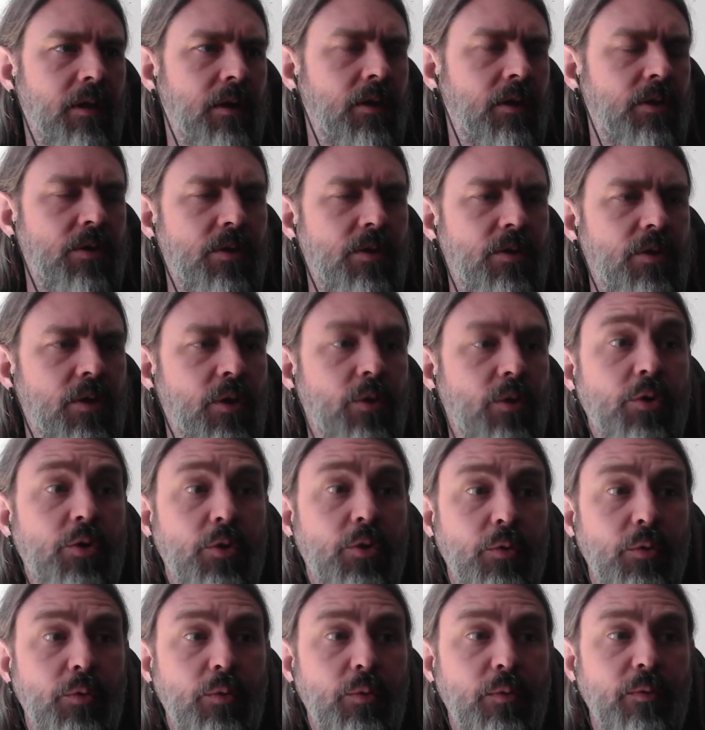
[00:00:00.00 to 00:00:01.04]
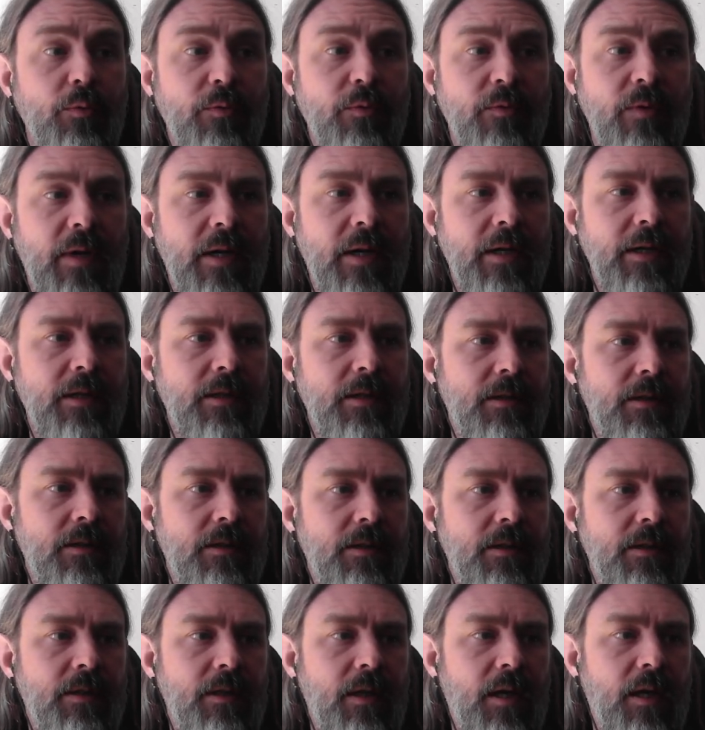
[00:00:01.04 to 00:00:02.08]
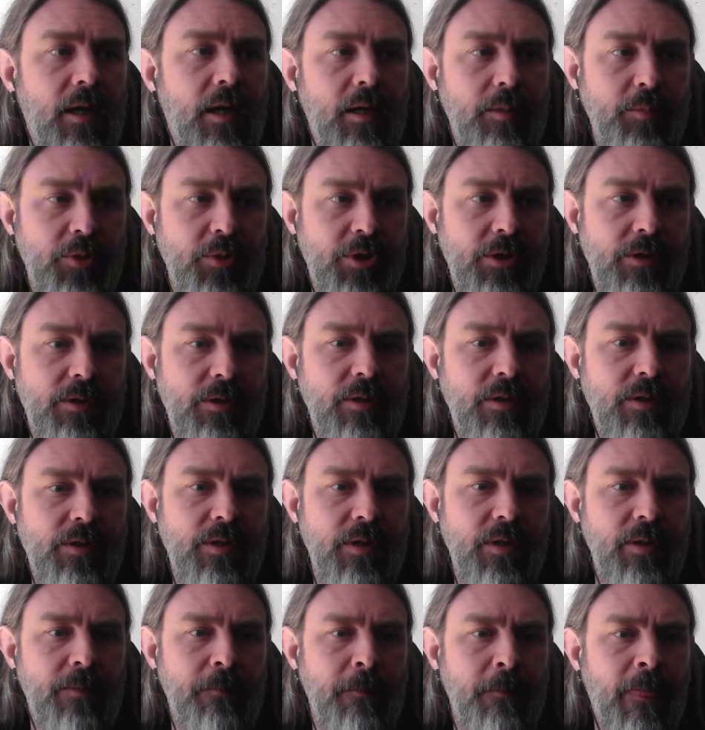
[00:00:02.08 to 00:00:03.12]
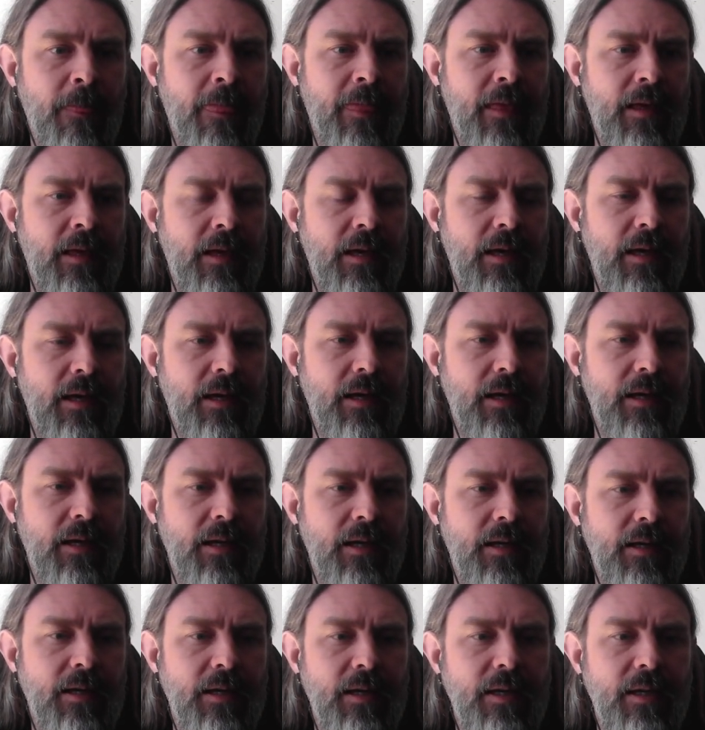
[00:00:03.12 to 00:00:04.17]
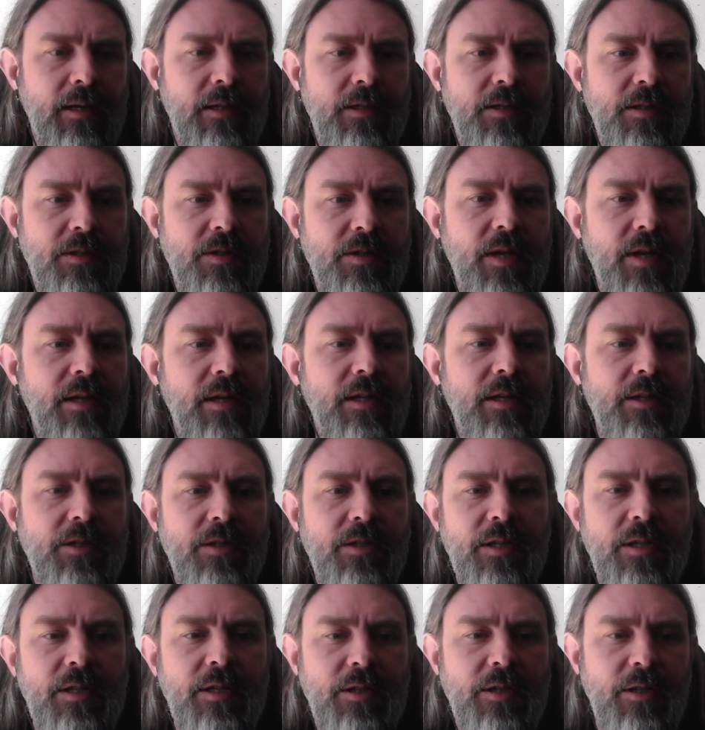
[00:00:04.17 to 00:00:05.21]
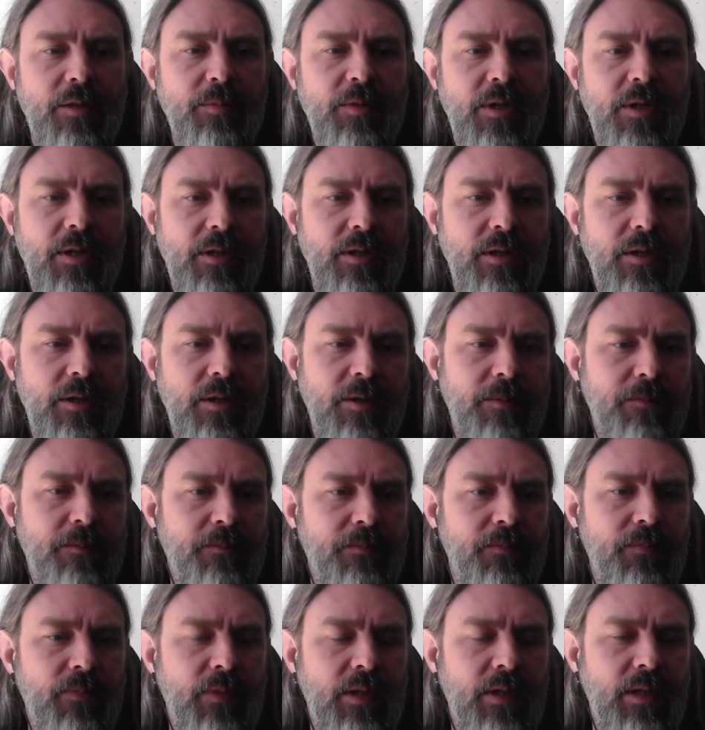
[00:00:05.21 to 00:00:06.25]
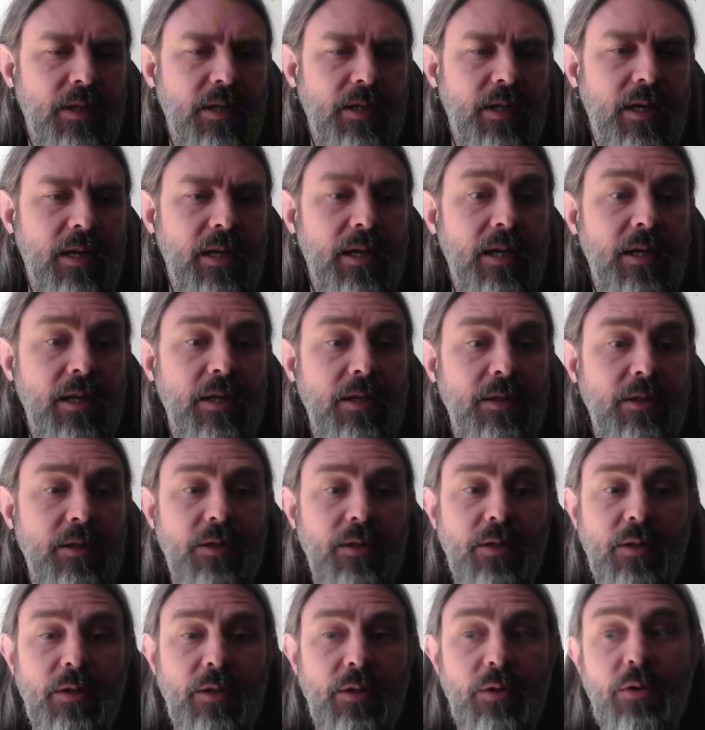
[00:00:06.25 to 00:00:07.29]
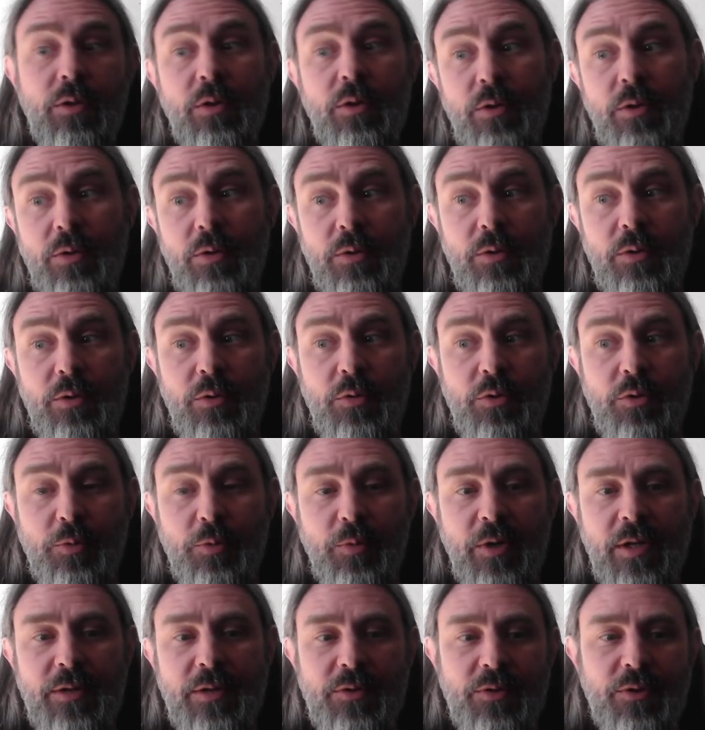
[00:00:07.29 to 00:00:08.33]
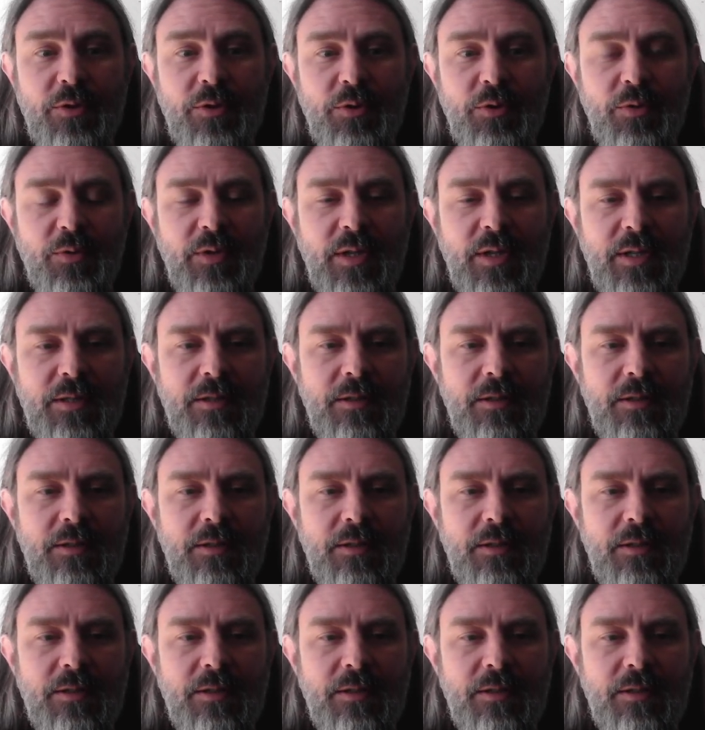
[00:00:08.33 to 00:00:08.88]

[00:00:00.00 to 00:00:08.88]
So go to File, Options, and sign into github.com. And you'll use your browser to do that.